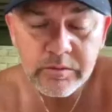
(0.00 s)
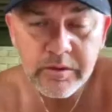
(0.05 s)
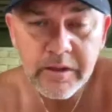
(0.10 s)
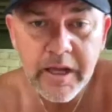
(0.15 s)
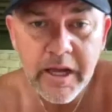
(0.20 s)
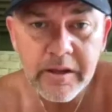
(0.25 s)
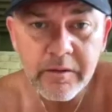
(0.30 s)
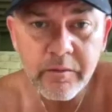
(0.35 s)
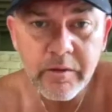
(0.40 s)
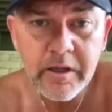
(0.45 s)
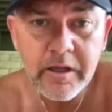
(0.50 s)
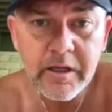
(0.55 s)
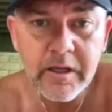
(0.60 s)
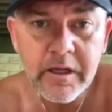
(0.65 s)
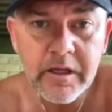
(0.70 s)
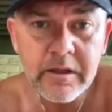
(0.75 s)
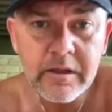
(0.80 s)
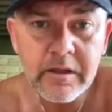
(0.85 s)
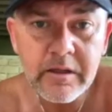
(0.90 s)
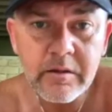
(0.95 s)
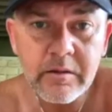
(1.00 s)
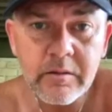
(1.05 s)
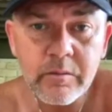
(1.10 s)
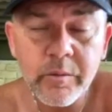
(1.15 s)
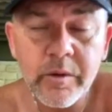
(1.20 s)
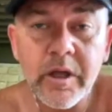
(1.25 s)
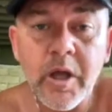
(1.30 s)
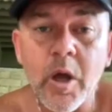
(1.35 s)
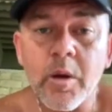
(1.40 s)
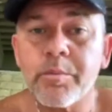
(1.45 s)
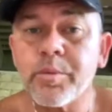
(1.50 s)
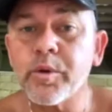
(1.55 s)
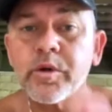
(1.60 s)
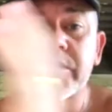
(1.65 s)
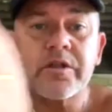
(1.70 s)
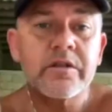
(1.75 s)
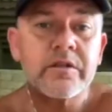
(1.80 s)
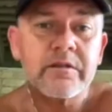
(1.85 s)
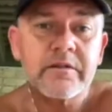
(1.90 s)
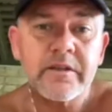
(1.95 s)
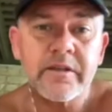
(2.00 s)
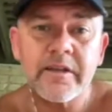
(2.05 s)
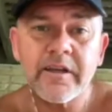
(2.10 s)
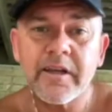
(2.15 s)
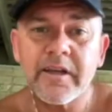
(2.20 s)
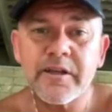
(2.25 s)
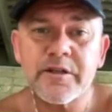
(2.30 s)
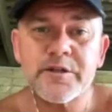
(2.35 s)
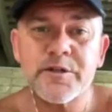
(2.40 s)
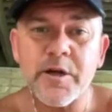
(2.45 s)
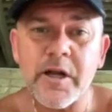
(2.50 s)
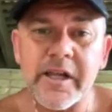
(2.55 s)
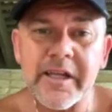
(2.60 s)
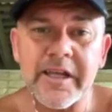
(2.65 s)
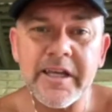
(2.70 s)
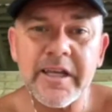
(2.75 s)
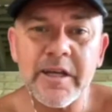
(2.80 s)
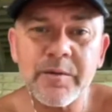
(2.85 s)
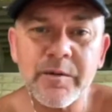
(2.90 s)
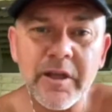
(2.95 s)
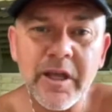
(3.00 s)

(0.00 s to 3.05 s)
gathering in, we go bush in Australia here,